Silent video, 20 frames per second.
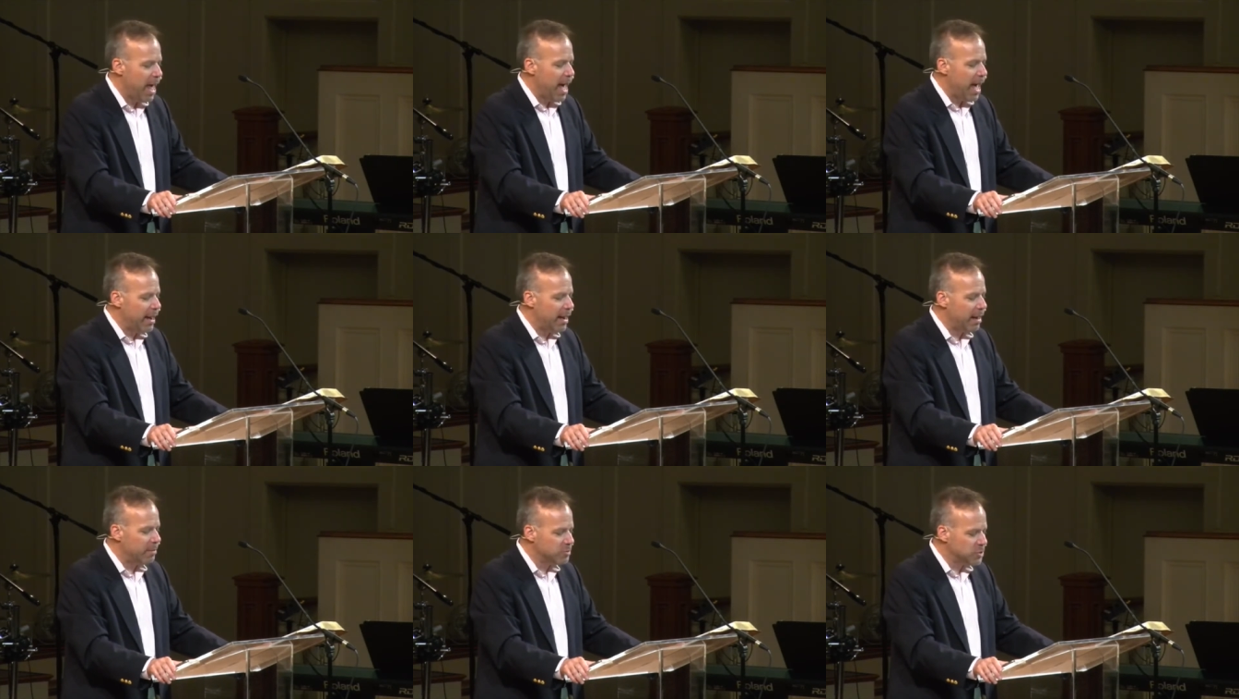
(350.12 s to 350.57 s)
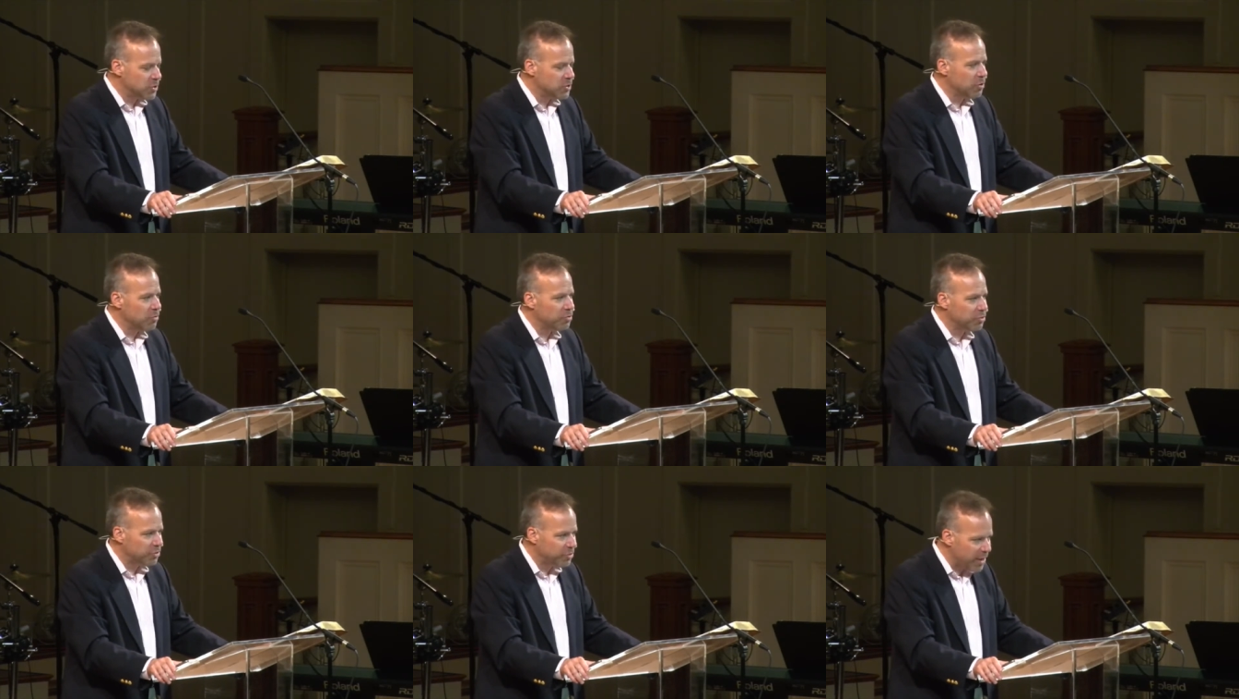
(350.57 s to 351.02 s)
And I'm
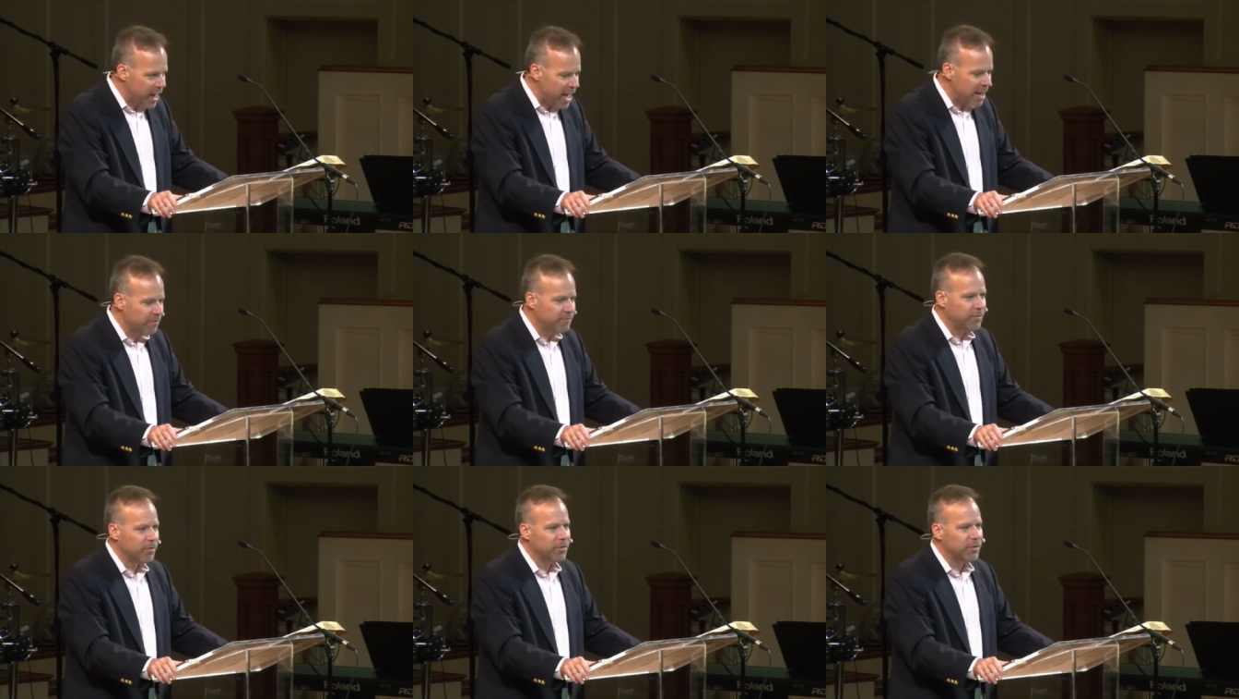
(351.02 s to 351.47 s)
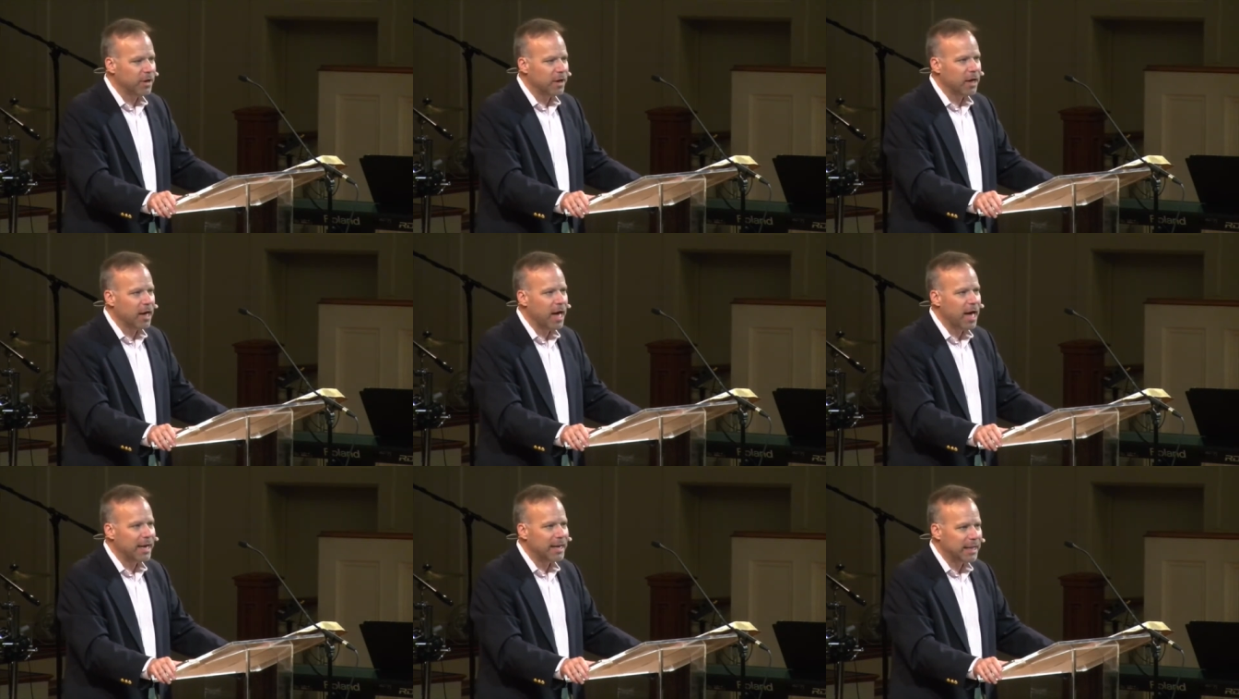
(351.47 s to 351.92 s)
so thankful that
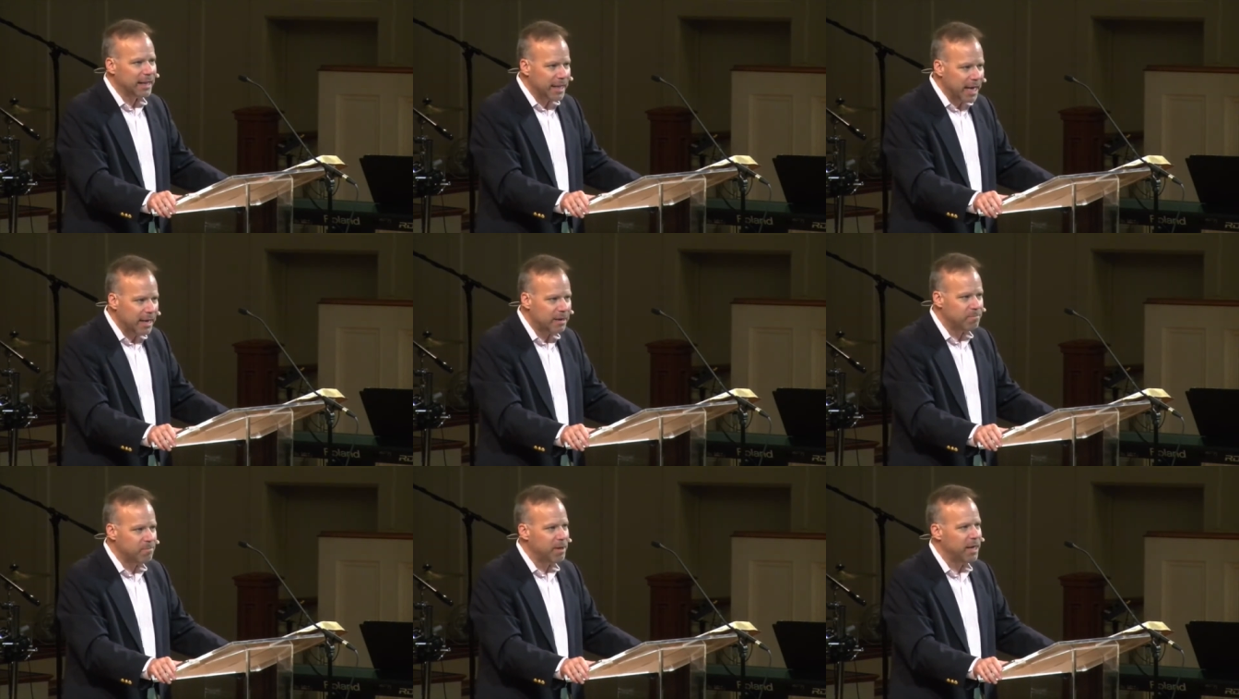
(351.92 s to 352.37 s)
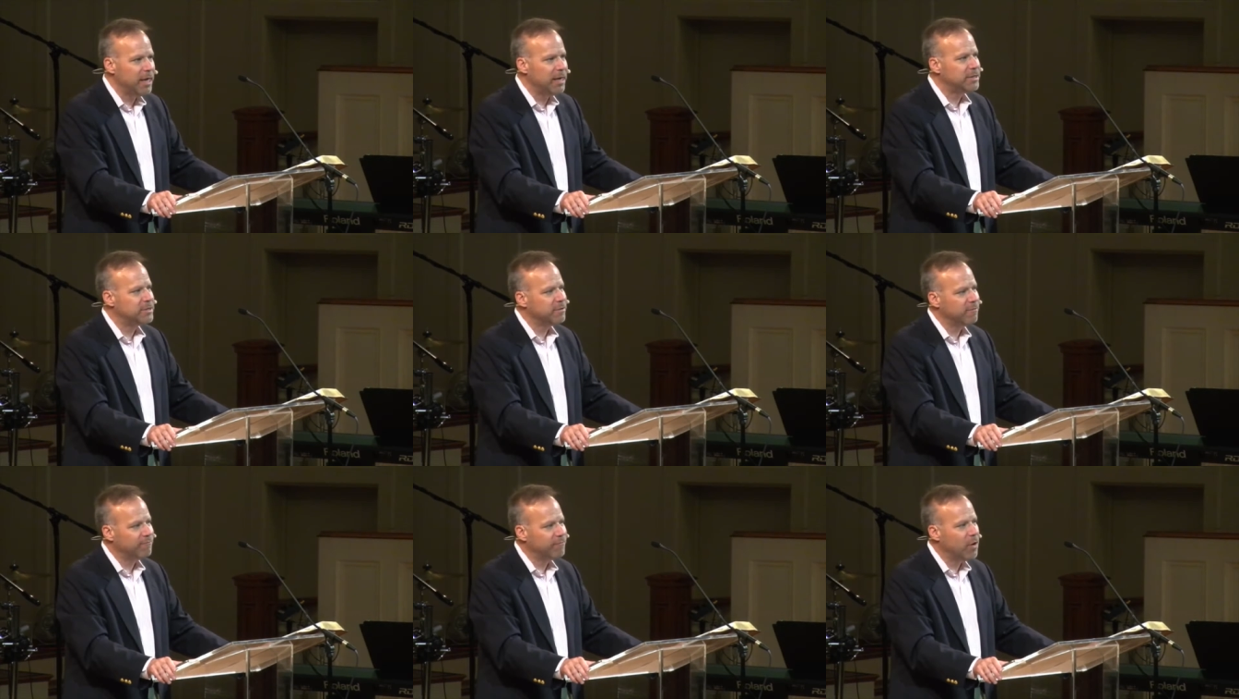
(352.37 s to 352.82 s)
God led me
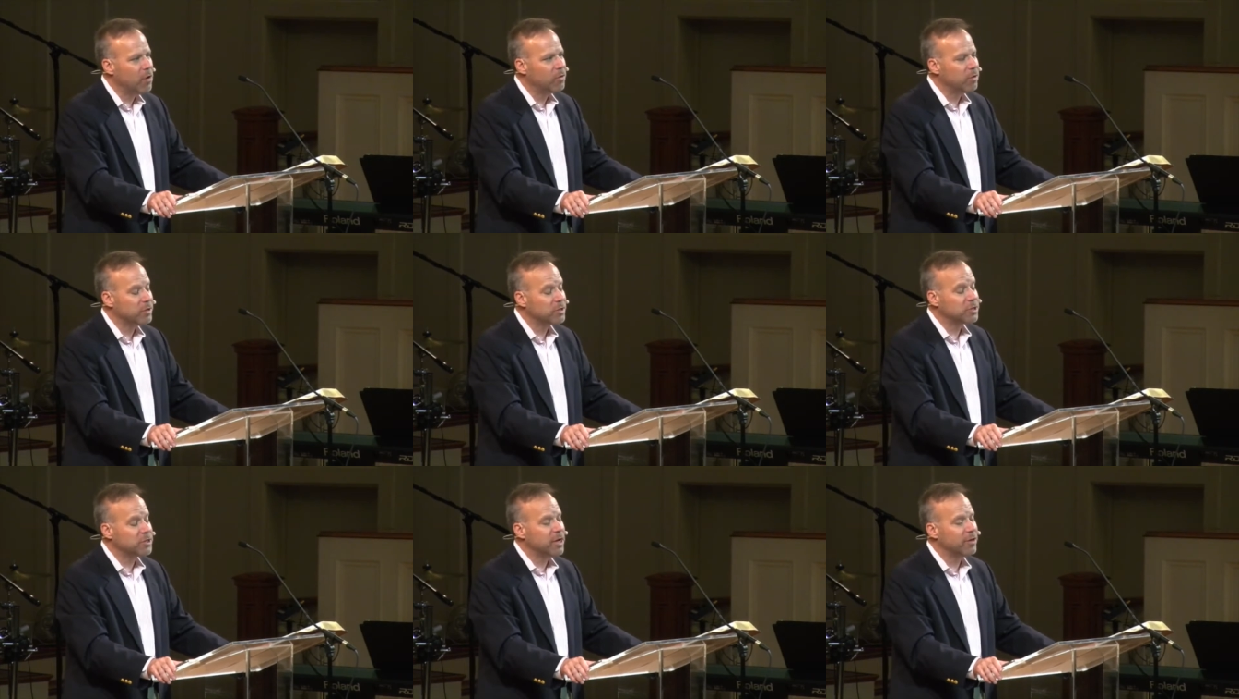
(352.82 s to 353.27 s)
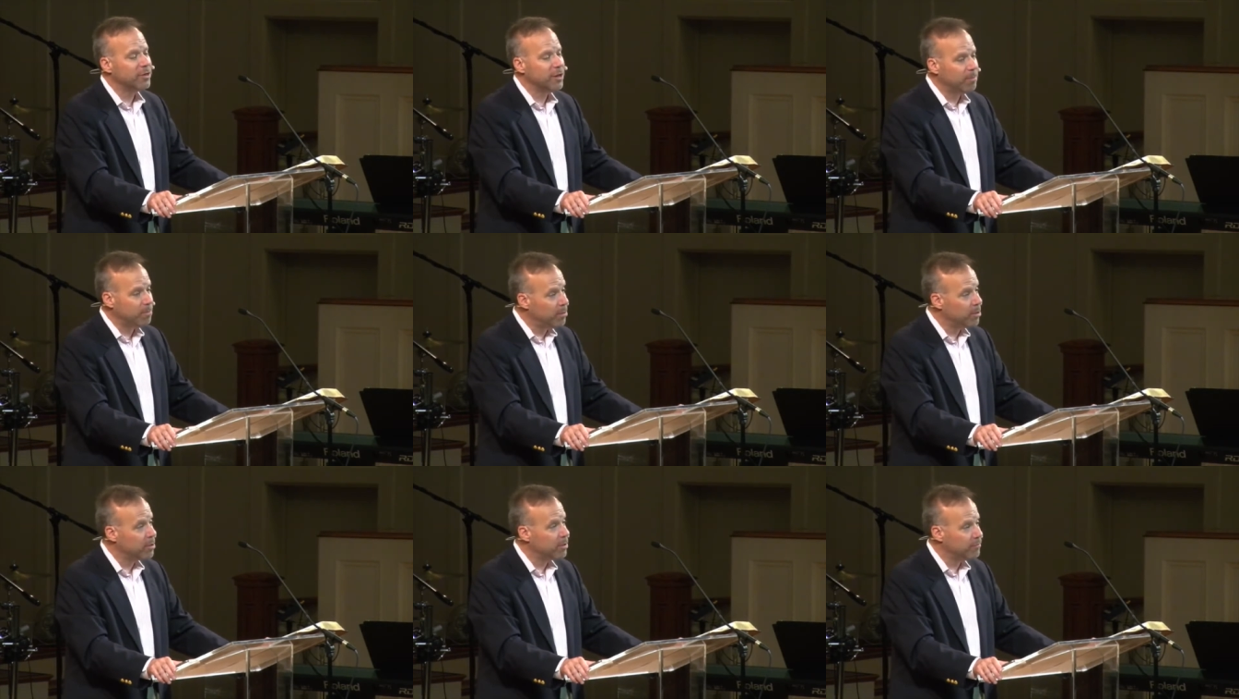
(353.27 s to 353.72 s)
to focus on the
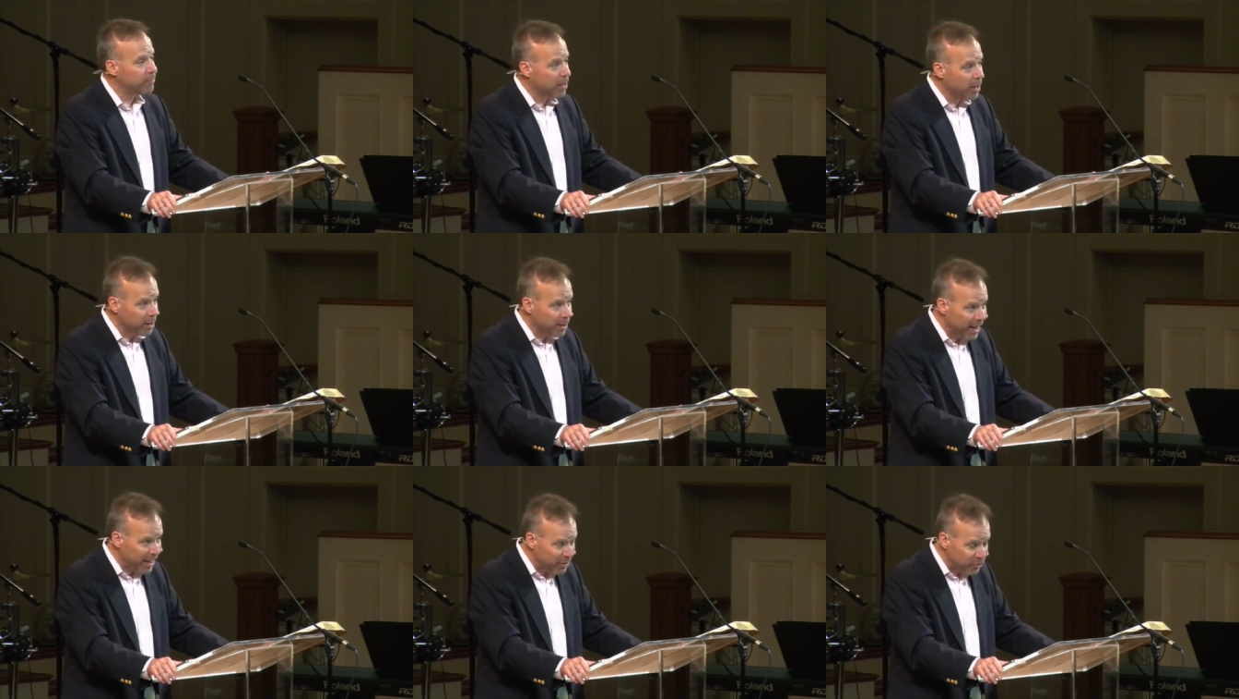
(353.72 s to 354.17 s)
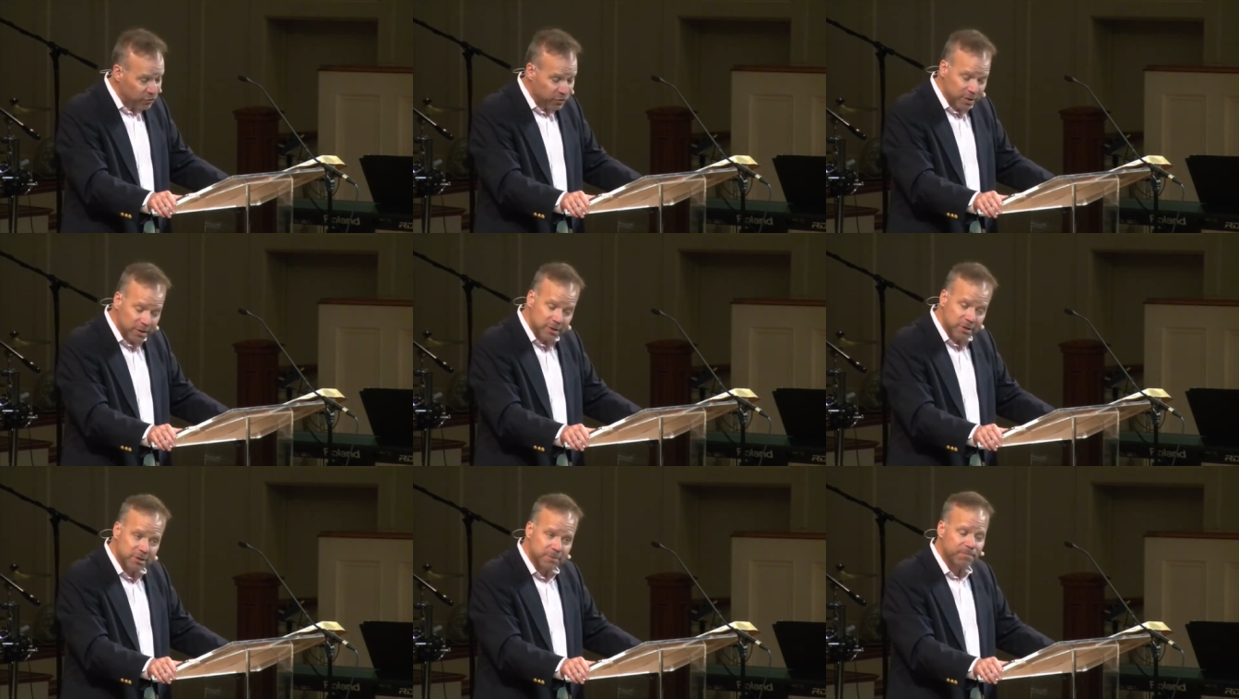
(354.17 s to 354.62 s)
book of
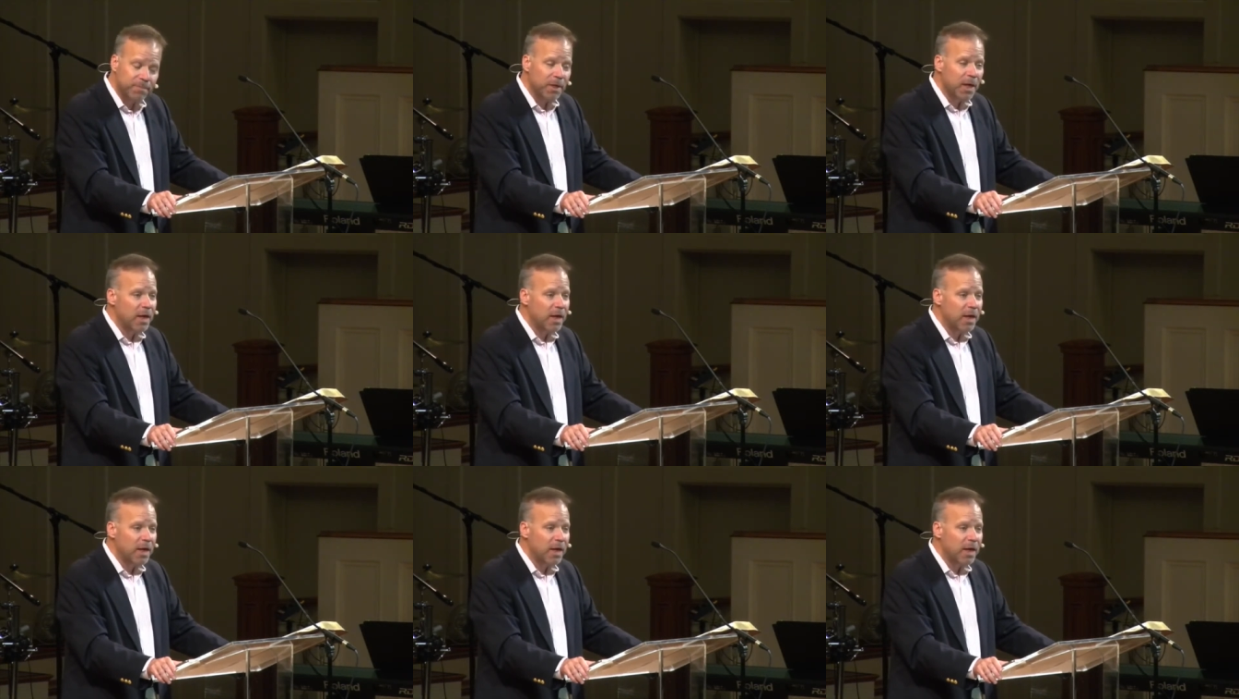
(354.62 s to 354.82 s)
Galatians